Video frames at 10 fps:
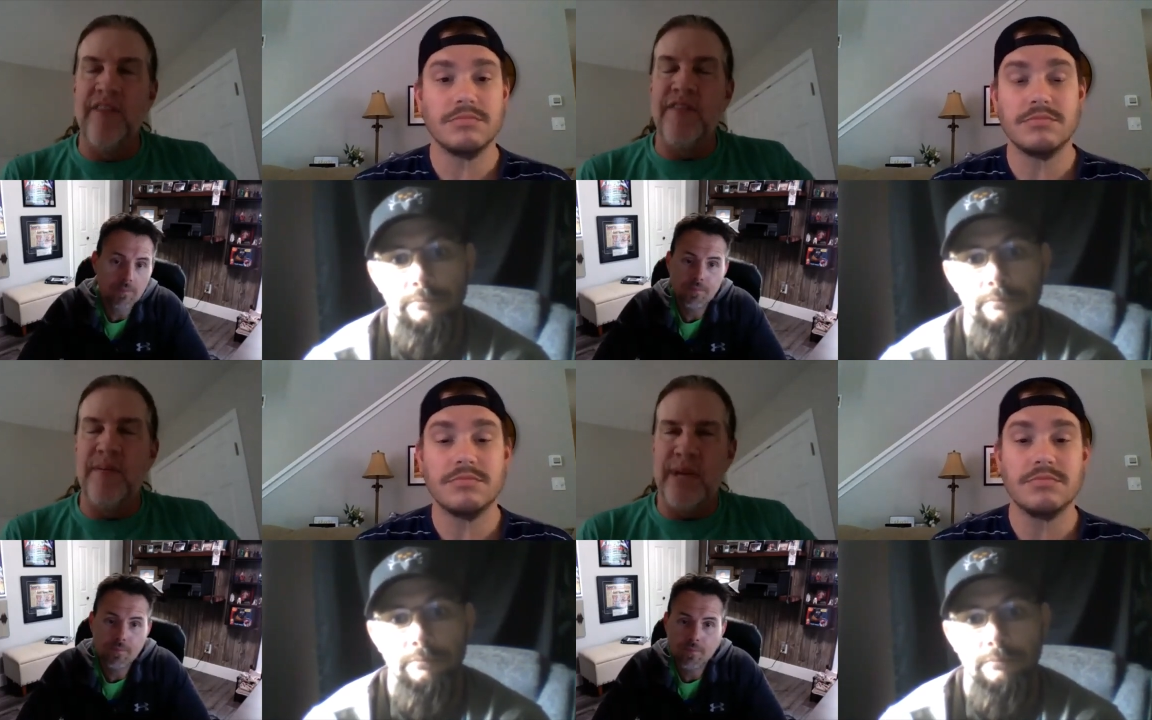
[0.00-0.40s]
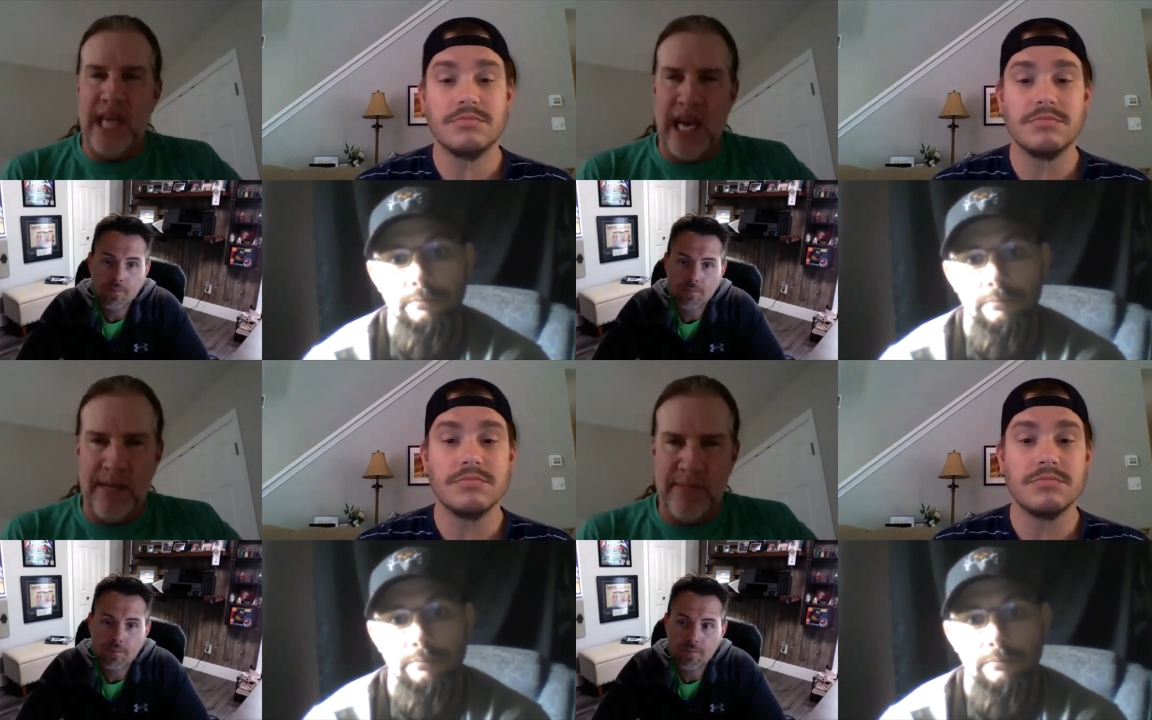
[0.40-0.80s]
Speaker 1: it
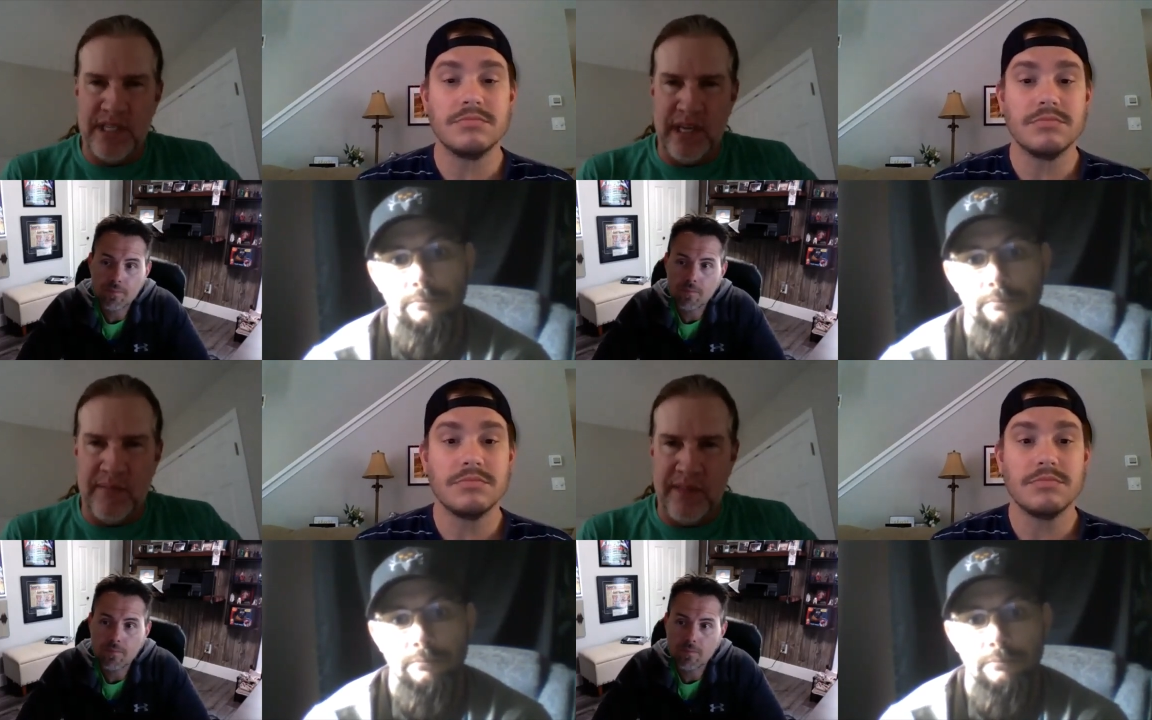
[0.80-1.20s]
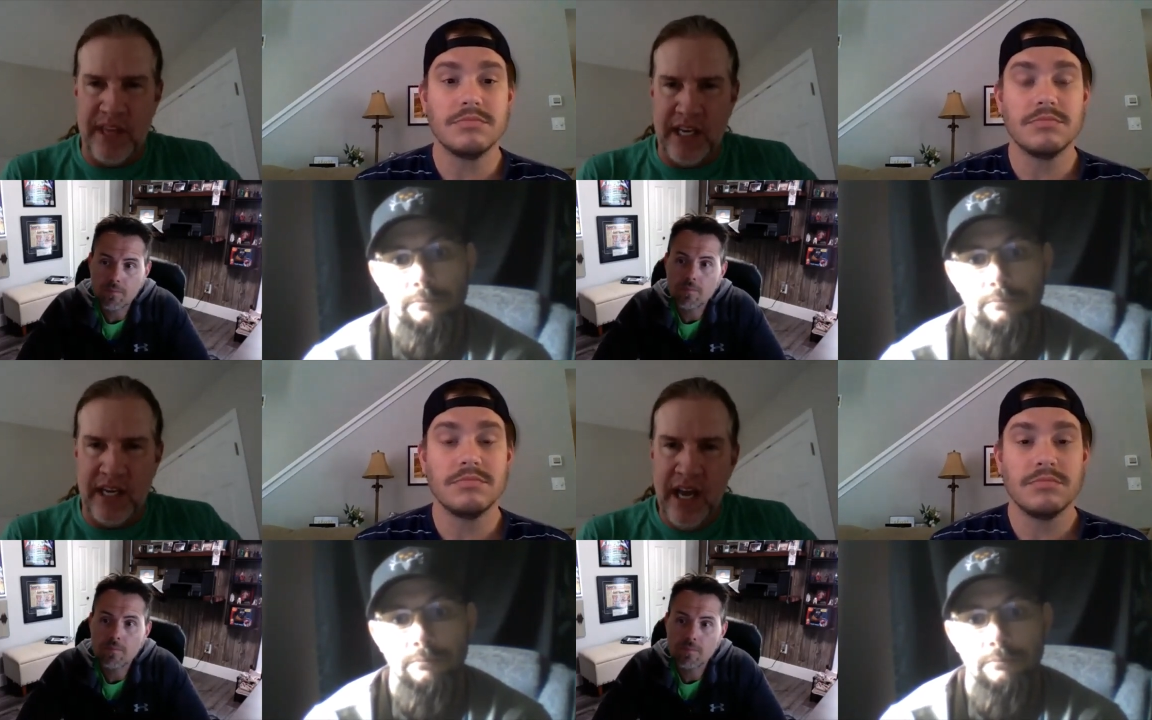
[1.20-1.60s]
became
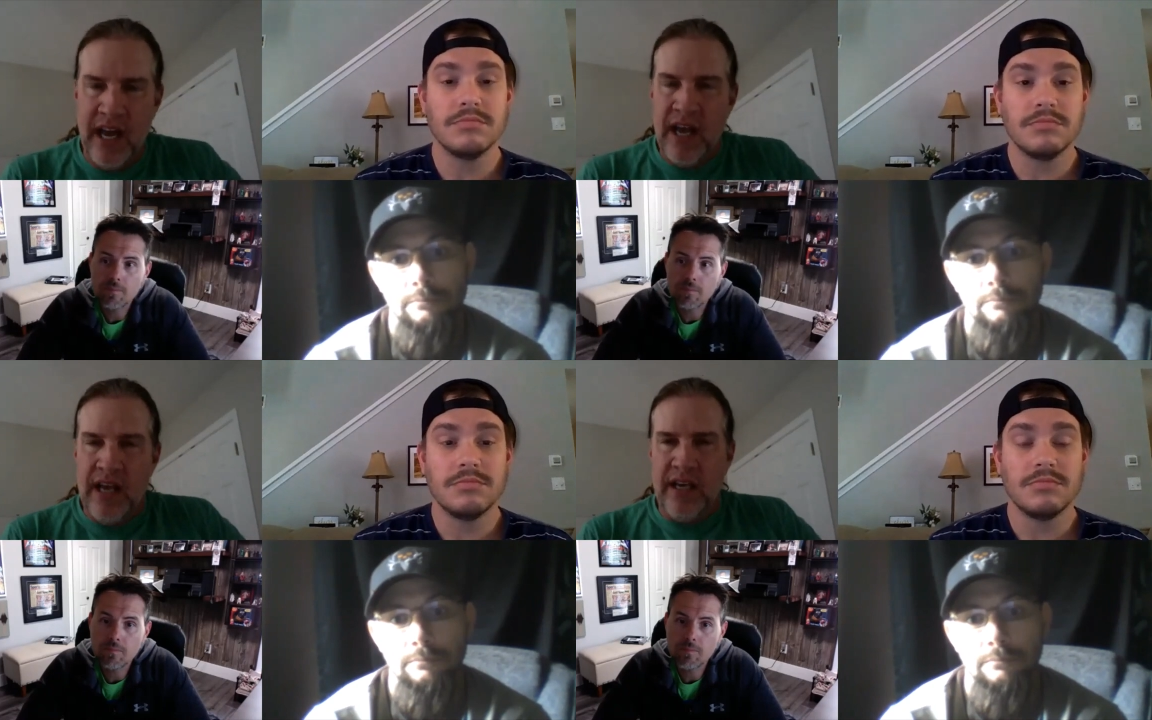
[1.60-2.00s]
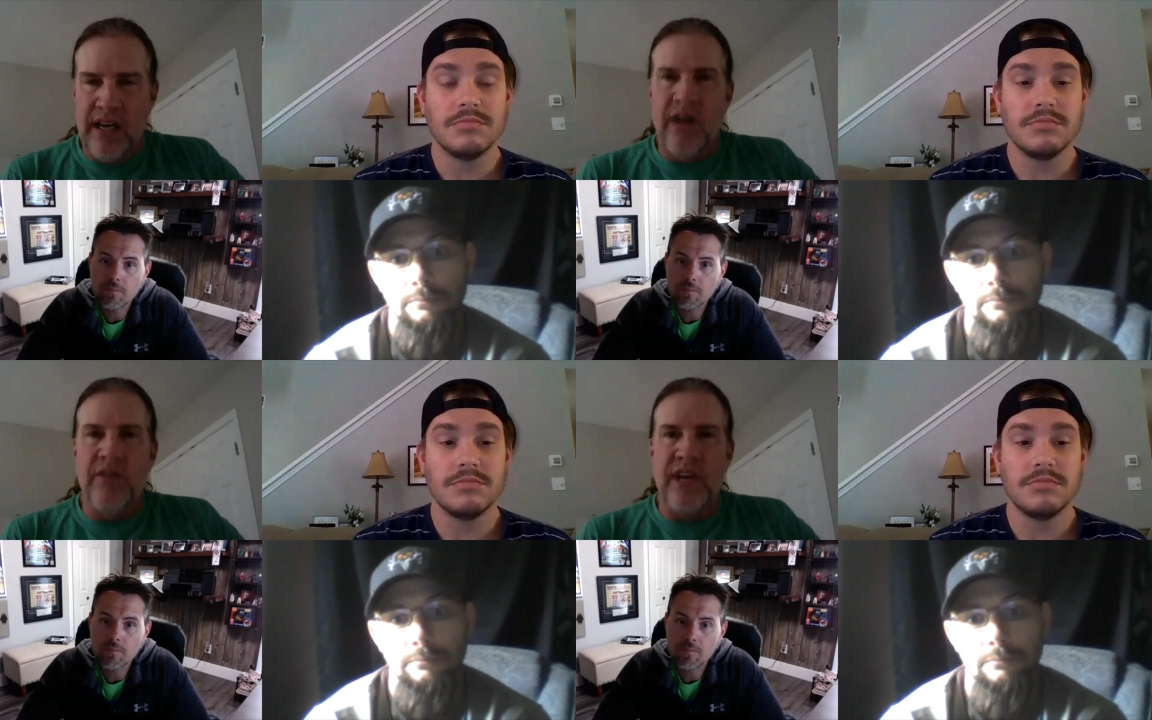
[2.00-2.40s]
something, you
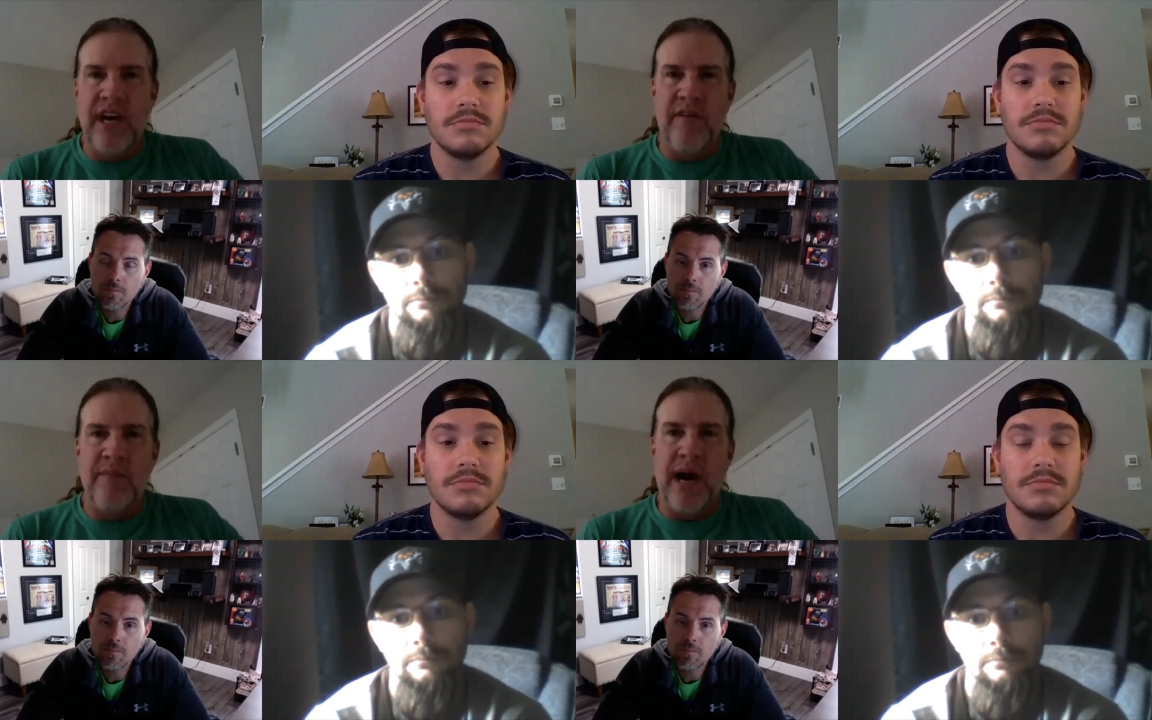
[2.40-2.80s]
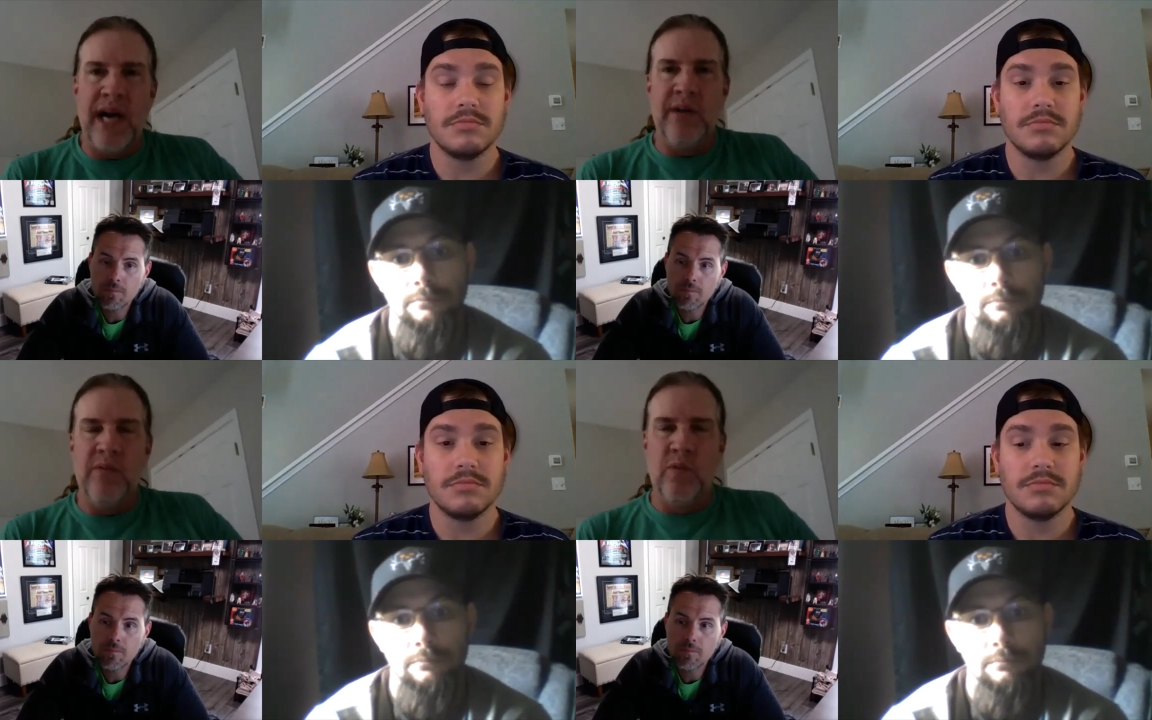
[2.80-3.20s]
know, then
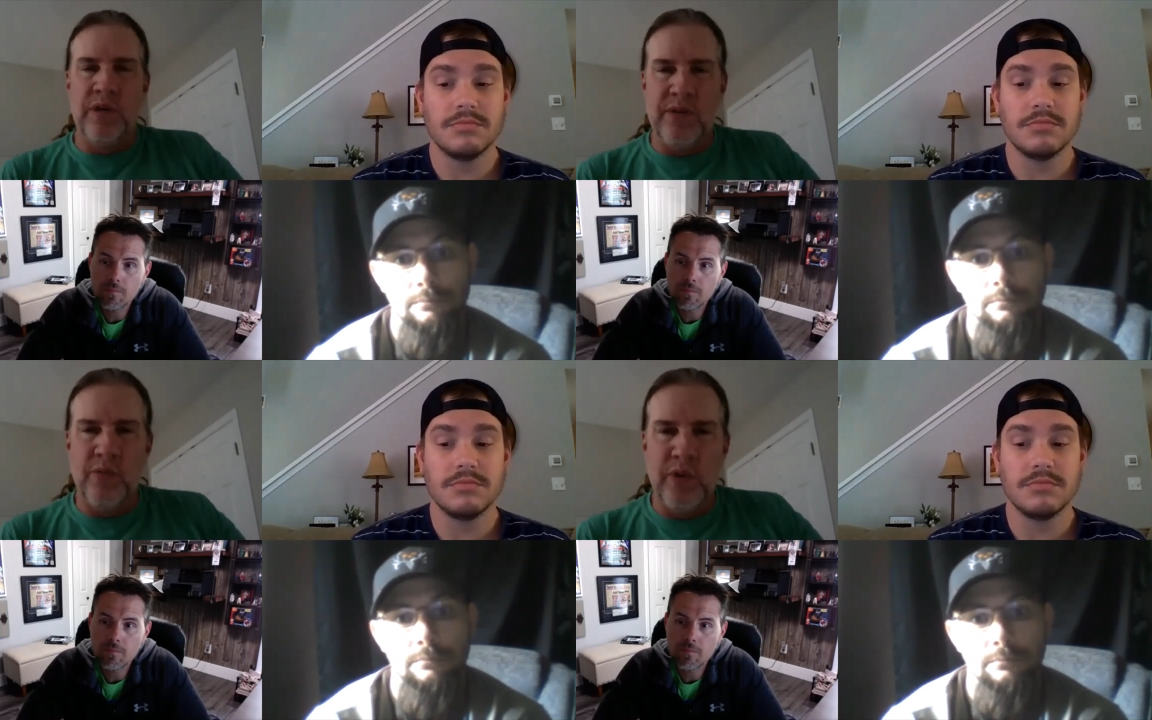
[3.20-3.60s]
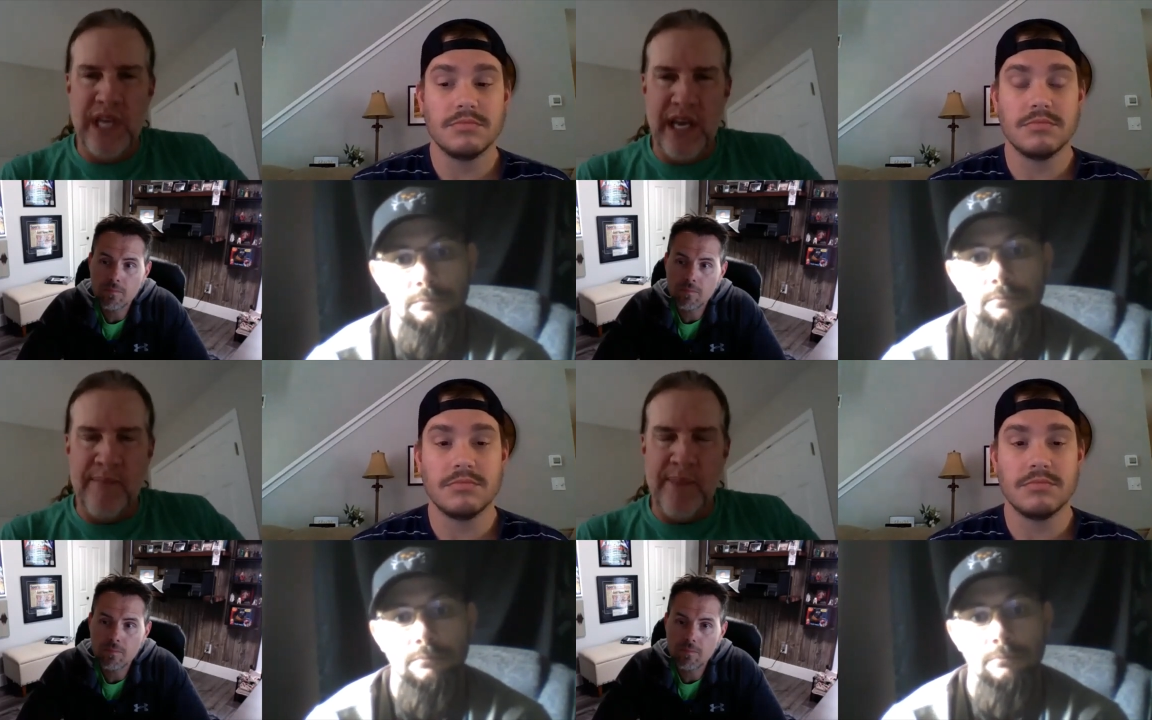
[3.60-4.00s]
everybody would would
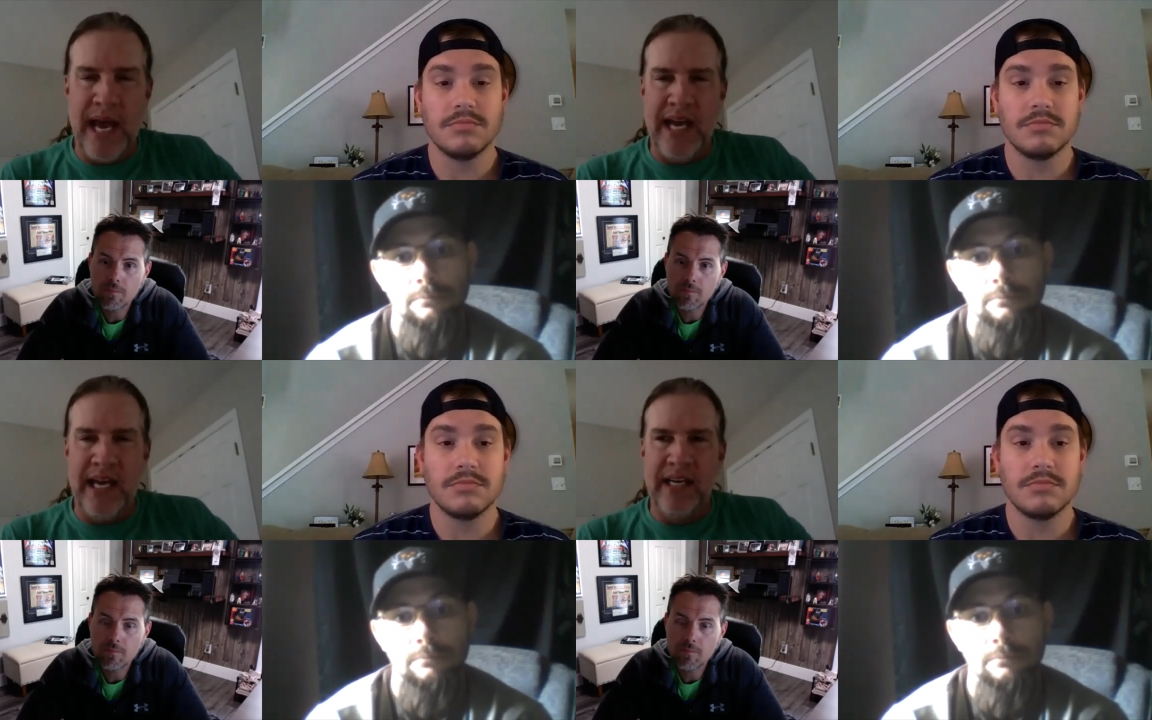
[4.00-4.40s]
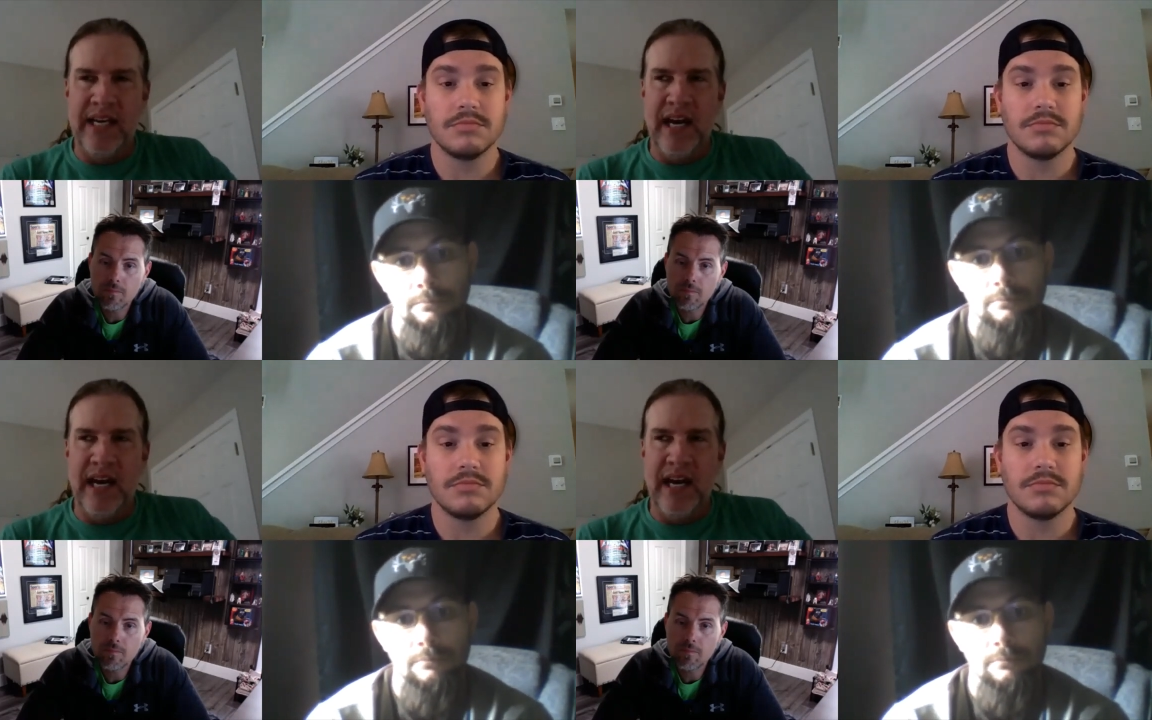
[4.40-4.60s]
get paid.